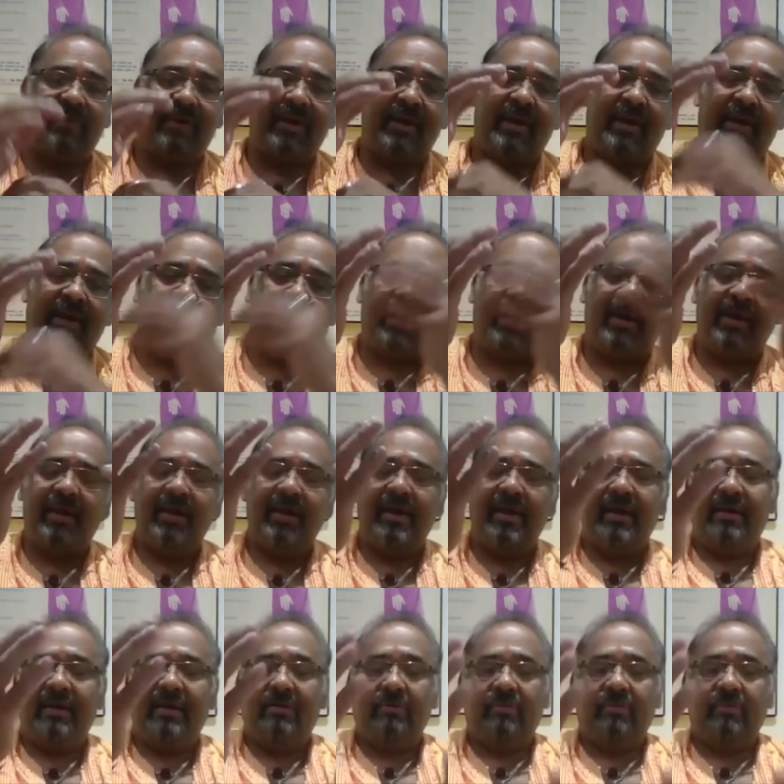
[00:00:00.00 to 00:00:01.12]

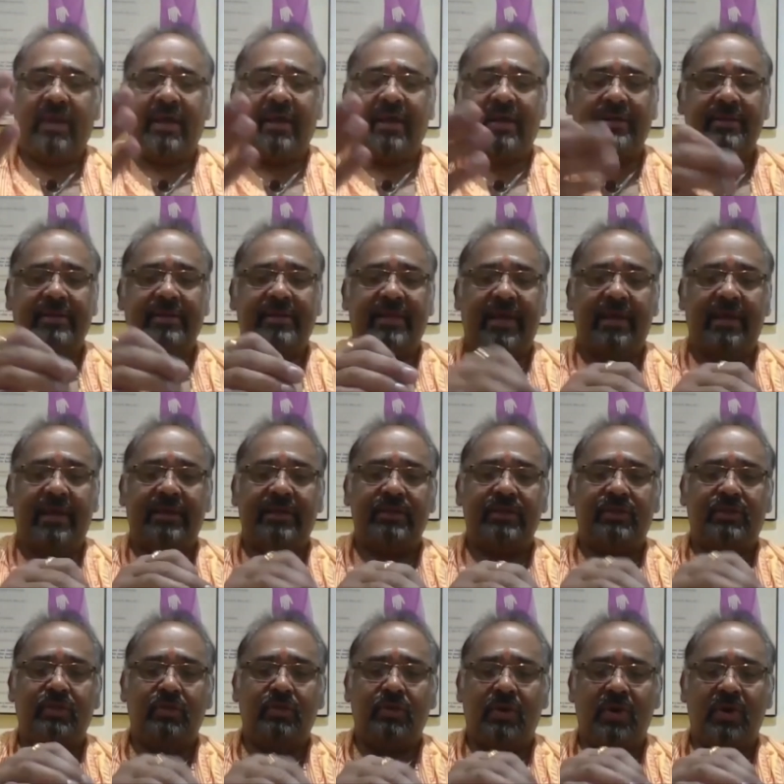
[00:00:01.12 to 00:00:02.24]
when there is
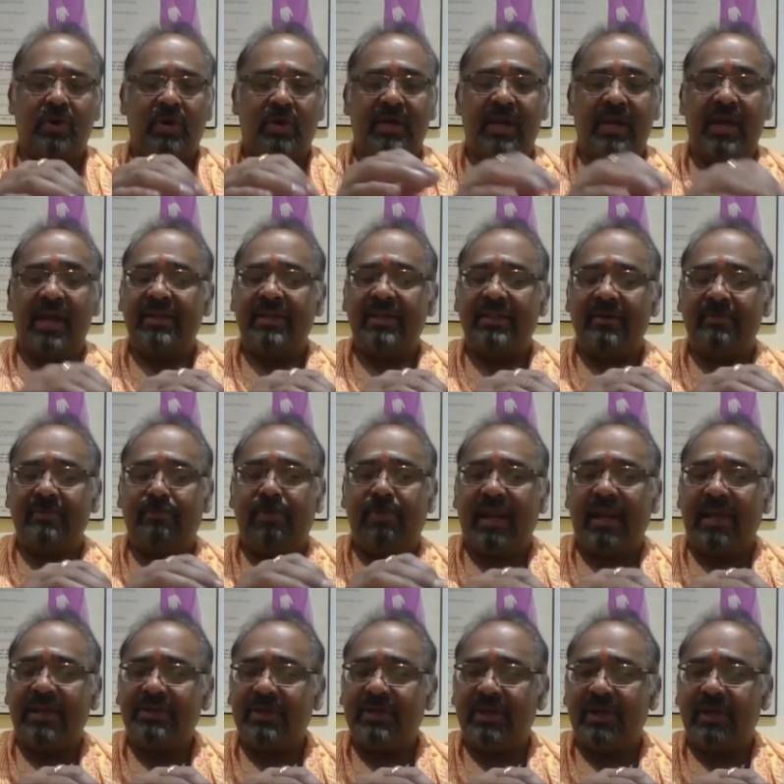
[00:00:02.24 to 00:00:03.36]
neither
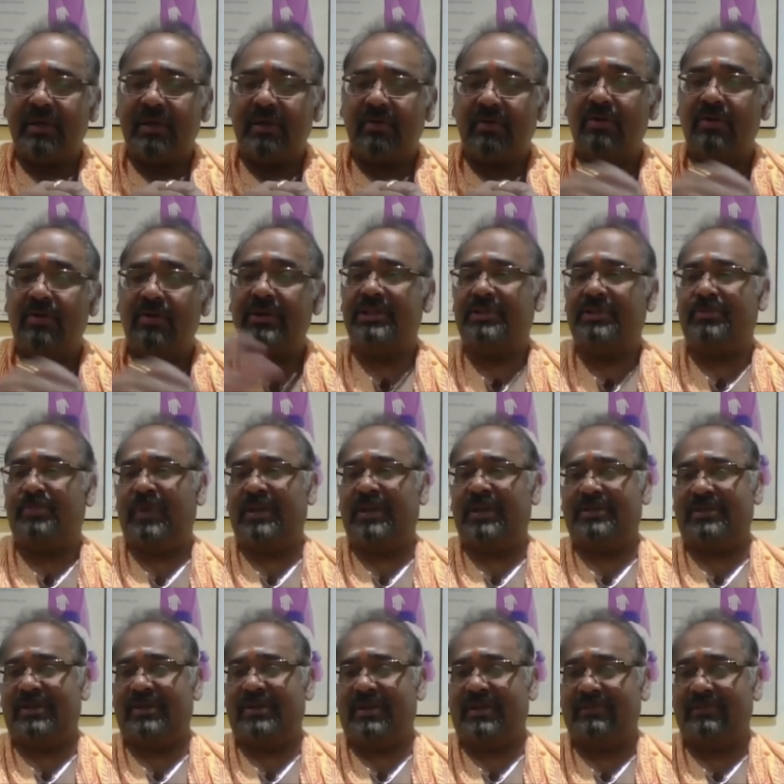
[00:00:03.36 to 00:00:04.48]
pleasure or
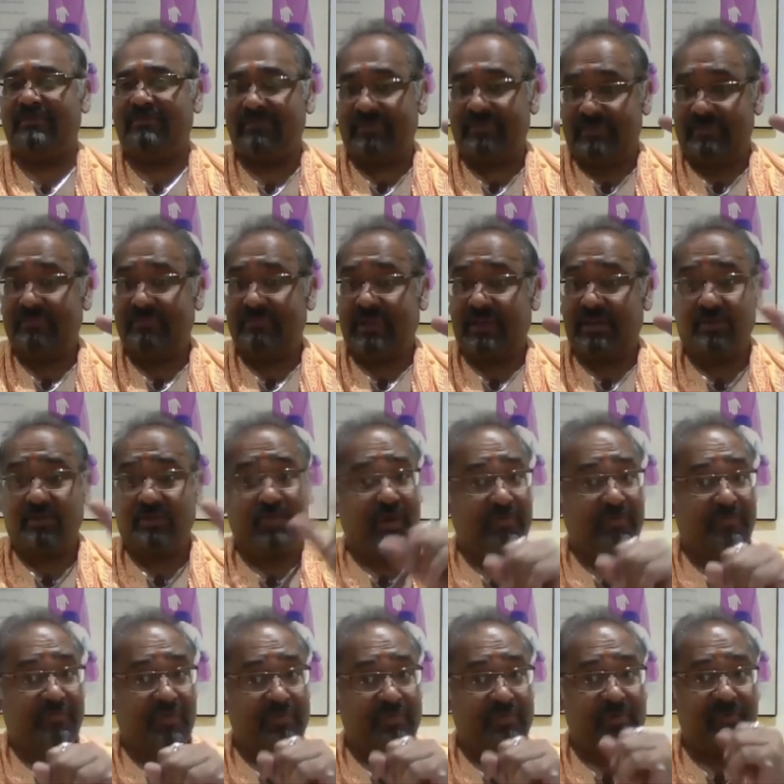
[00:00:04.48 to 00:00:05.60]
displeasure. It's one
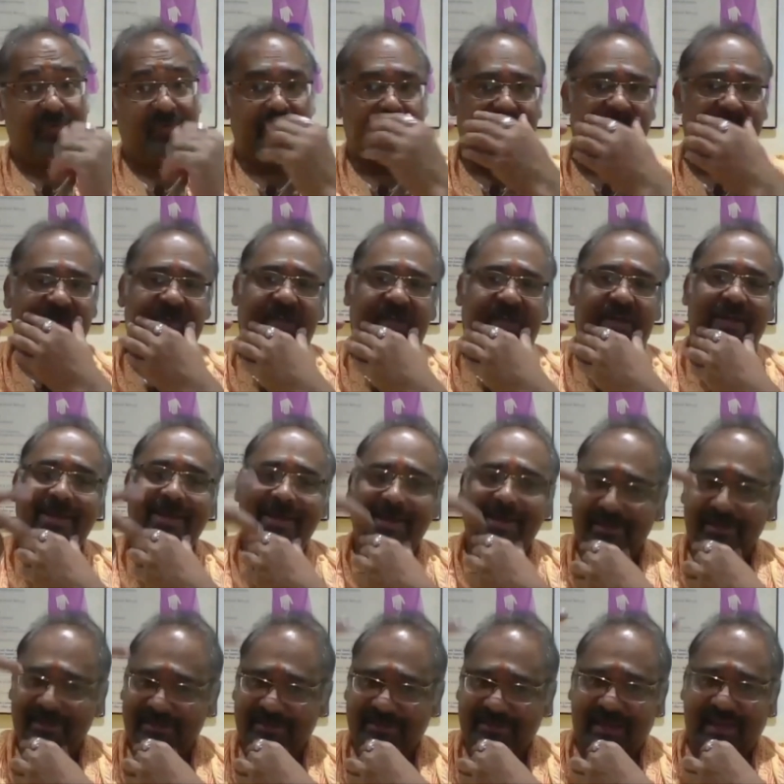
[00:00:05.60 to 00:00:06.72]
form of upeksha.
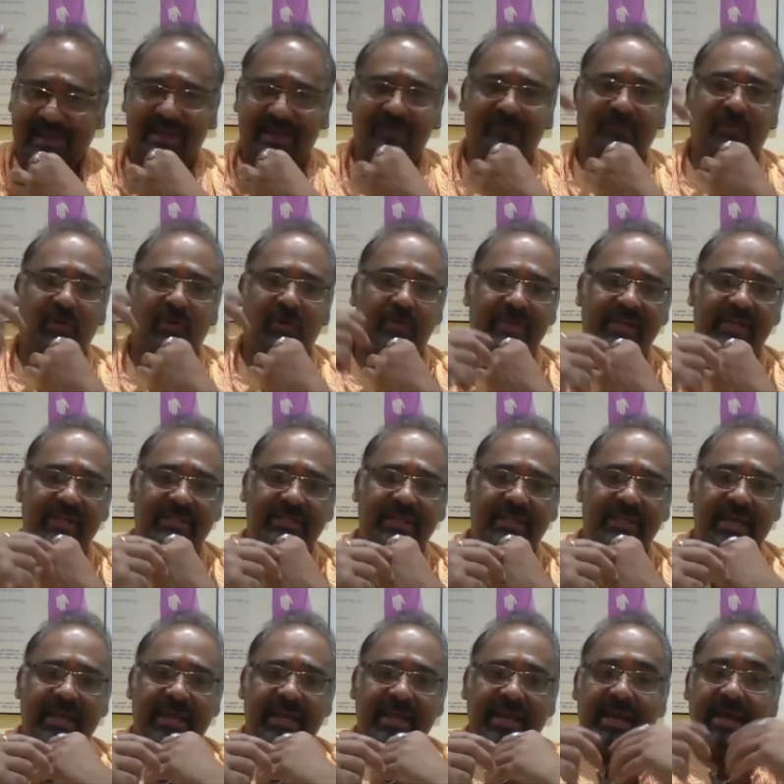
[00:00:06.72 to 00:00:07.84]
Second form is
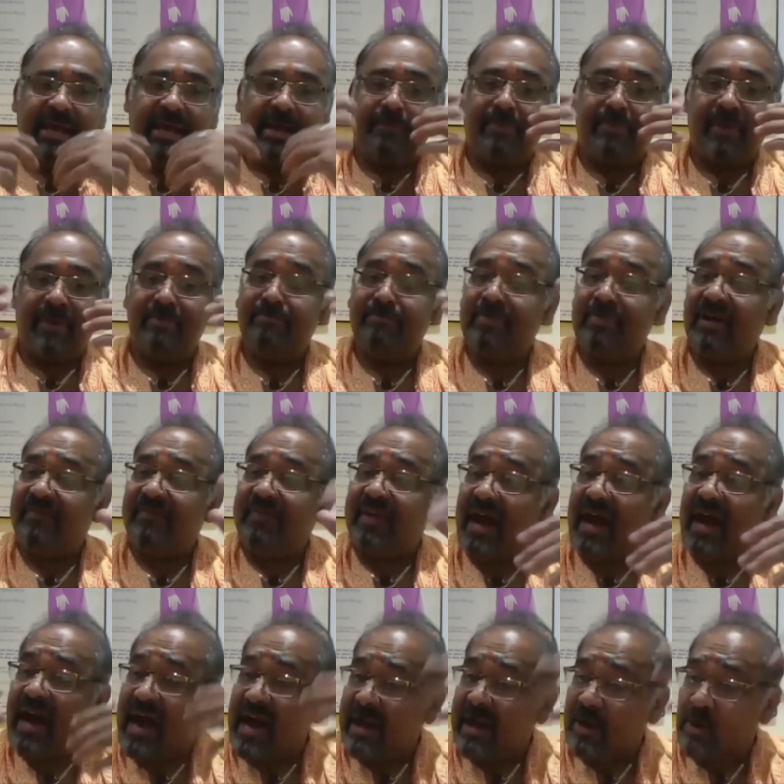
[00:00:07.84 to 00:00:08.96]
brahma
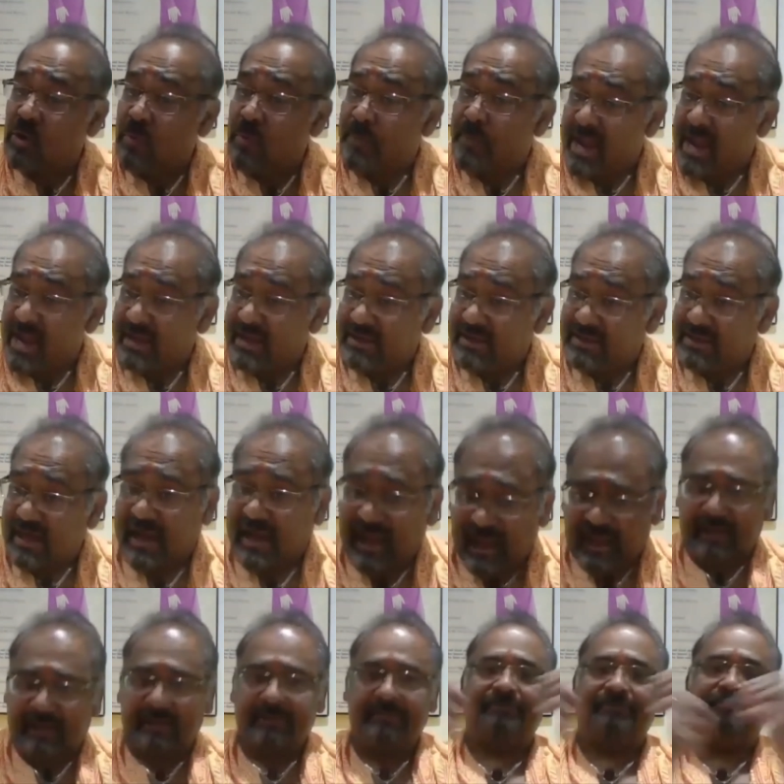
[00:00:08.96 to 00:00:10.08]
viharopeksha,
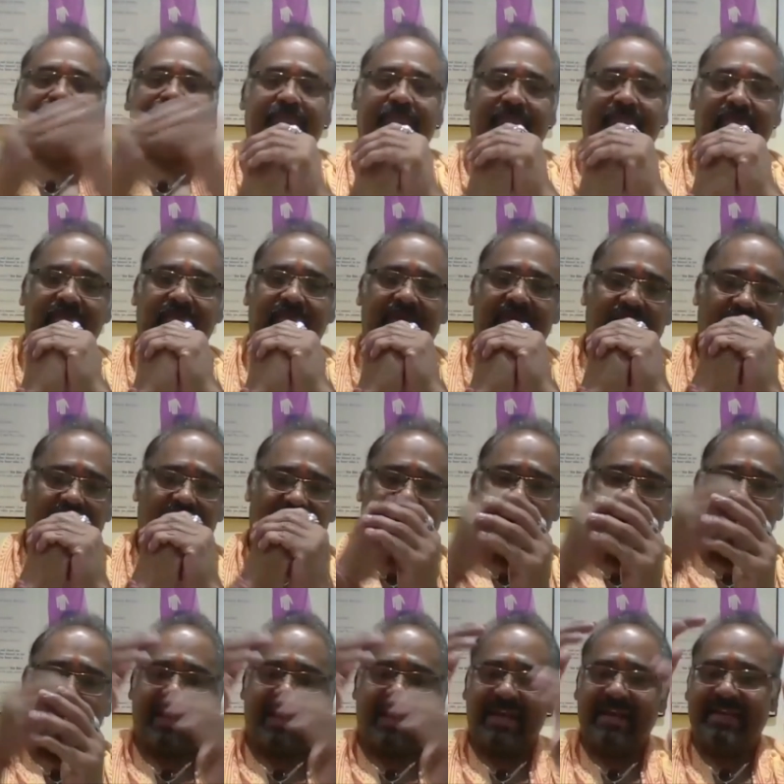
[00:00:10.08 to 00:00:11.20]
when the
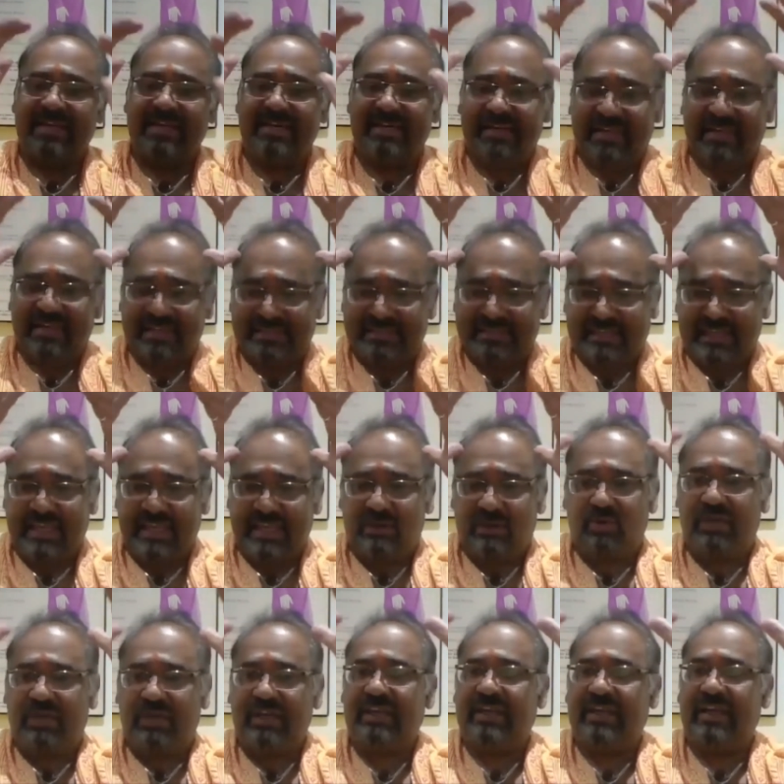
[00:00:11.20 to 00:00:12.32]
mind is
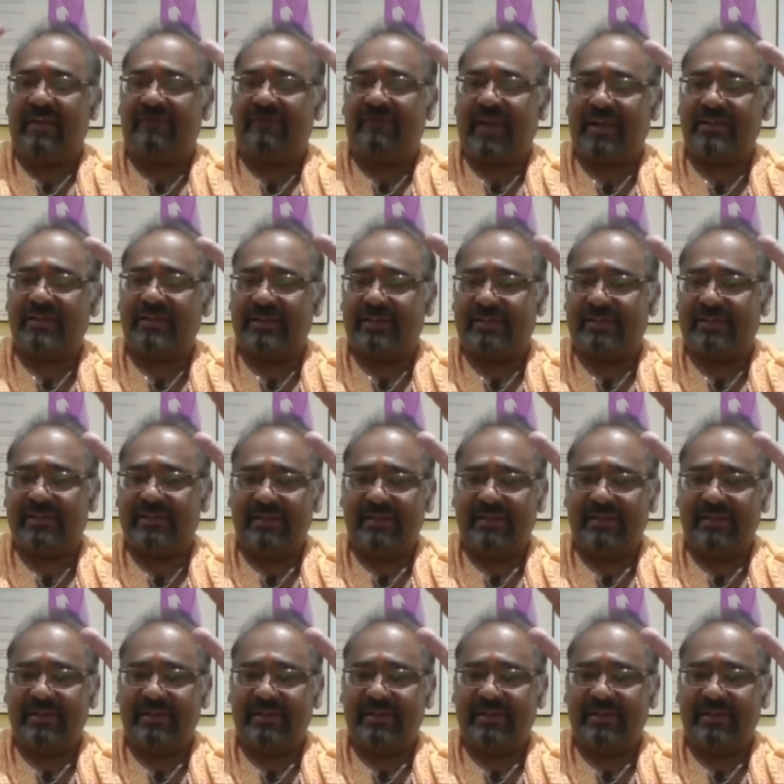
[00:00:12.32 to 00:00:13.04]
equally affected